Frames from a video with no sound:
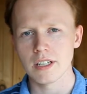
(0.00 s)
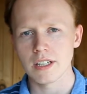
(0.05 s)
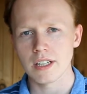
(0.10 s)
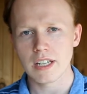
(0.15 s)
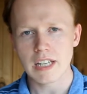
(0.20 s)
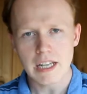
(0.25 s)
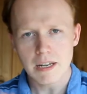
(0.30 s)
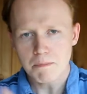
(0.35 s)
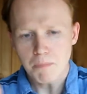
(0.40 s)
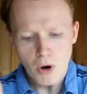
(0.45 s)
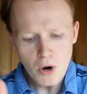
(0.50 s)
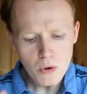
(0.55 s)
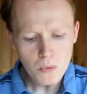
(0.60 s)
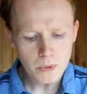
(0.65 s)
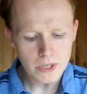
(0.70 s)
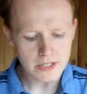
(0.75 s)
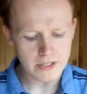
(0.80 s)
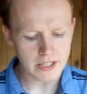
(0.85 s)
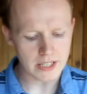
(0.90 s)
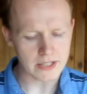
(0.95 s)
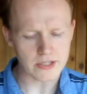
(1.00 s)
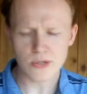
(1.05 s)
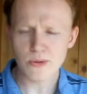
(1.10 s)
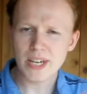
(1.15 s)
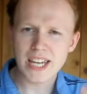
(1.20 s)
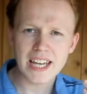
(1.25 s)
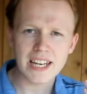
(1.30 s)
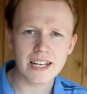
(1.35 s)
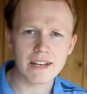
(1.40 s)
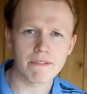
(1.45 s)
In part, what he's saying is you
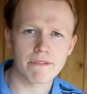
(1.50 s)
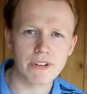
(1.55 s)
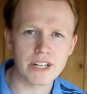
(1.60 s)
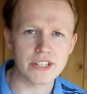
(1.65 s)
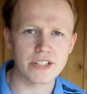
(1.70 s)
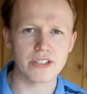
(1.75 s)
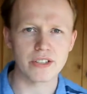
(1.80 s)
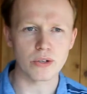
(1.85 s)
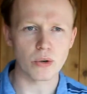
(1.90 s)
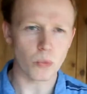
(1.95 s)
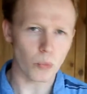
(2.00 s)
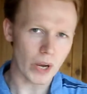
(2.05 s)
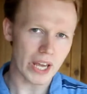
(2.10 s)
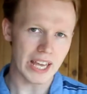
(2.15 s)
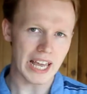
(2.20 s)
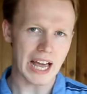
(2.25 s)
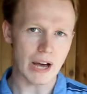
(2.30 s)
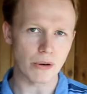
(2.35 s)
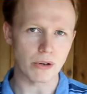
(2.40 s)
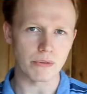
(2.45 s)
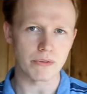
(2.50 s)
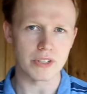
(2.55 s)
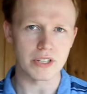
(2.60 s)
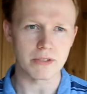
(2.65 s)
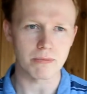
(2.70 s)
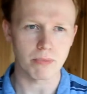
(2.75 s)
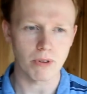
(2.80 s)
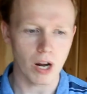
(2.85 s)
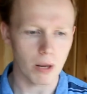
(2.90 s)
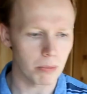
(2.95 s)
can't invent your way out of these
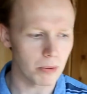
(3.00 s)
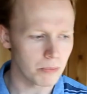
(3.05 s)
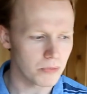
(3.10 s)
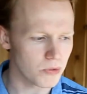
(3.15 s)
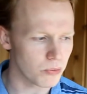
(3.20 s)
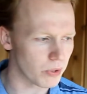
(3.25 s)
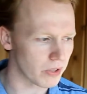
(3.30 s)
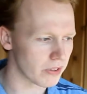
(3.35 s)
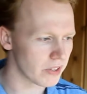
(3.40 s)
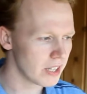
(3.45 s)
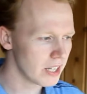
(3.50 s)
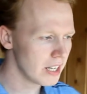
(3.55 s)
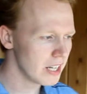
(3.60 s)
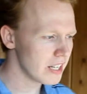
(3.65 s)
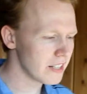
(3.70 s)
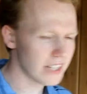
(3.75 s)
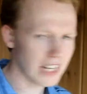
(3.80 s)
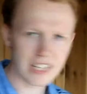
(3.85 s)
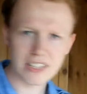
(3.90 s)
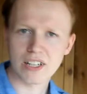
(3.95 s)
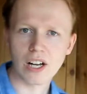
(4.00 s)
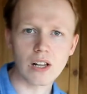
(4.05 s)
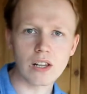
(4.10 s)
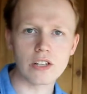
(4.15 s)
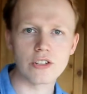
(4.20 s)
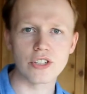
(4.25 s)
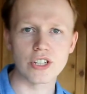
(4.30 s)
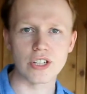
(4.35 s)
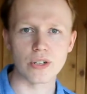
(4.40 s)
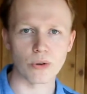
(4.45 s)
problems with
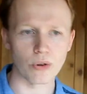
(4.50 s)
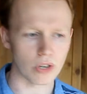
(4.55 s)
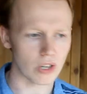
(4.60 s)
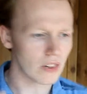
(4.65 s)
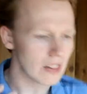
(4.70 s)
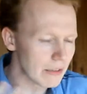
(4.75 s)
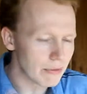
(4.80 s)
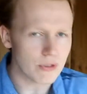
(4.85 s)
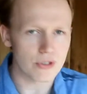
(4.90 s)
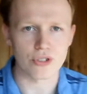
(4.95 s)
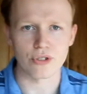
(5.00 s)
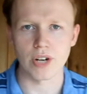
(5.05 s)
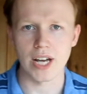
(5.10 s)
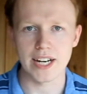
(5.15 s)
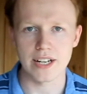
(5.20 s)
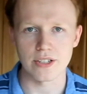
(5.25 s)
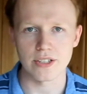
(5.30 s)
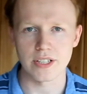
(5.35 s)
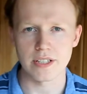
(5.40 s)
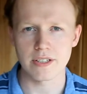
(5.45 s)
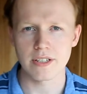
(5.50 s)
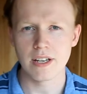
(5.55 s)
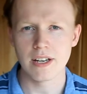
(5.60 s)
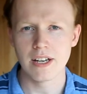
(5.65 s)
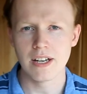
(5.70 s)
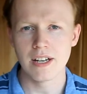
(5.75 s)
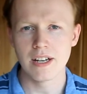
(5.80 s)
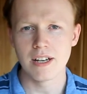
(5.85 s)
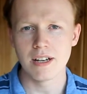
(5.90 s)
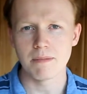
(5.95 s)
technology or clever strategies,
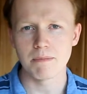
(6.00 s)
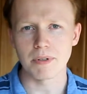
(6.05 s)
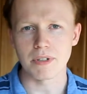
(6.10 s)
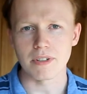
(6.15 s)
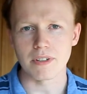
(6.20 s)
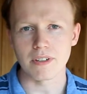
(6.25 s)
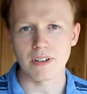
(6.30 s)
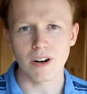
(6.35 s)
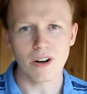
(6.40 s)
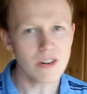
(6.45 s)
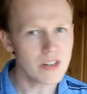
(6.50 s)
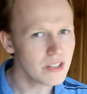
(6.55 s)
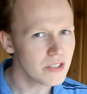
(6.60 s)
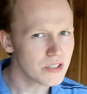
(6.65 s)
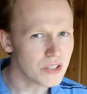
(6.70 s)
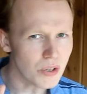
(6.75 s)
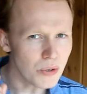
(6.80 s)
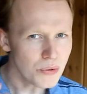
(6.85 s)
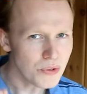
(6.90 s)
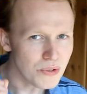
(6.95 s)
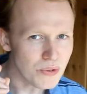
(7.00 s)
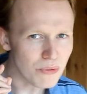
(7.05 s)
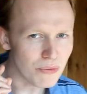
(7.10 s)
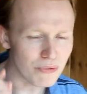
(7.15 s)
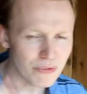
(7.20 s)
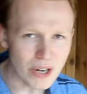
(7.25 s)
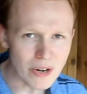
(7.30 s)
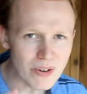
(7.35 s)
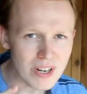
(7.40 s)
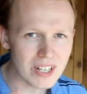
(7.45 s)
but Hardin is also
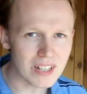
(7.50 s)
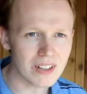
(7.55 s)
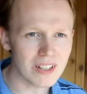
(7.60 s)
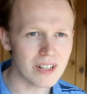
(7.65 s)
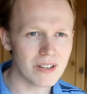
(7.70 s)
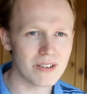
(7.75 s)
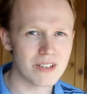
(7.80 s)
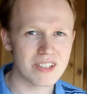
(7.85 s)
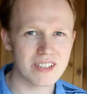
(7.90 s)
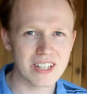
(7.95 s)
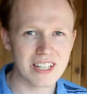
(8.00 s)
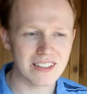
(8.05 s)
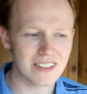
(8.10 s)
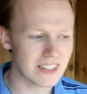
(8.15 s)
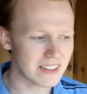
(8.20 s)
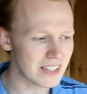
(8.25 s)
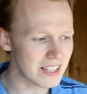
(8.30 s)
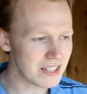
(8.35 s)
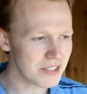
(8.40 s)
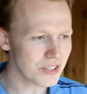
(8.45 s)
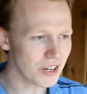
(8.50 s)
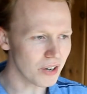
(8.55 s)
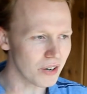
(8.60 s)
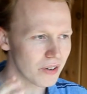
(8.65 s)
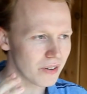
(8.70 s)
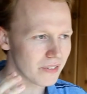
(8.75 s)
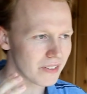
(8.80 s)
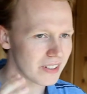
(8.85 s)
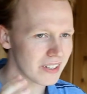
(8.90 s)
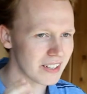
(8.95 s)
very clear to state that these
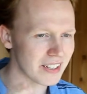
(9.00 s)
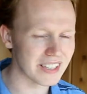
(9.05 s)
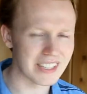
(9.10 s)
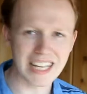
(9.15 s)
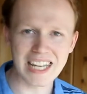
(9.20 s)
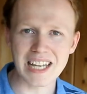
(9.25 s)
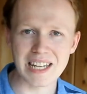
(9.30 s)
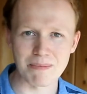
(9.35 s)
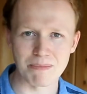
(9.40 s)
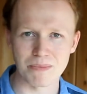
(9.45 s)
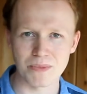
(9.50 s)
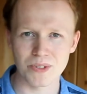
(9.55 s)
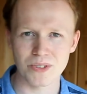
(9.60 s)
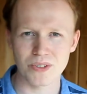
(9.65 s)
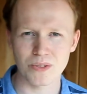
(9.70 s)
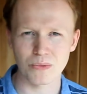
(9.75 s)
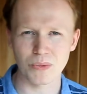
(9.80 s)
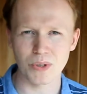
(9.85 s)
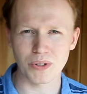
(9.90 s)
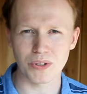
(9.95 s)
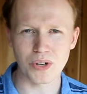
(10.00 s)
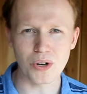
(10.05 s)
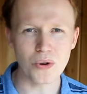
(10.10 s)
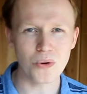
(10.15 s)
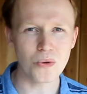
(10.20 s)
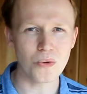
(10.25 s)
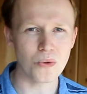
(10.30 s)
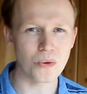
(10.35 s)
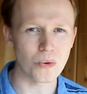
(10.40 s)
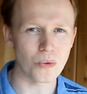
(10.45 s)
are games with
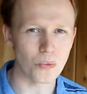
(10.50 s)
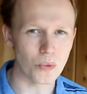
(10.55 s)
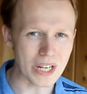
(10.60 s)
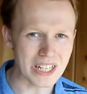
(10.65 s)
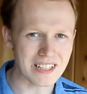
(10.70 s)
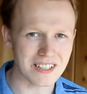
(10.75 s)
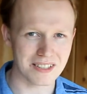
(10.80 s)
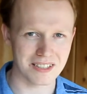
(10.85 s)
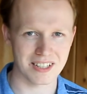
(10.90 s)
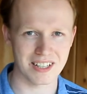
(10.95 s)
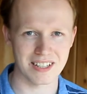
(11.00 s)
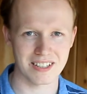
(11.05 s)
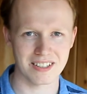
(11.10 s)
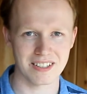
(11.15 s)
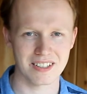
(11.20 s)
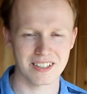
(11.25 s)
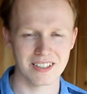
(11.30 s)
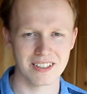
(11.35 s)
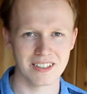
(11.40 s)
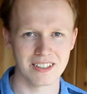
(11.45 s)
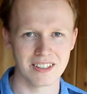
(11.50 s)
no win state.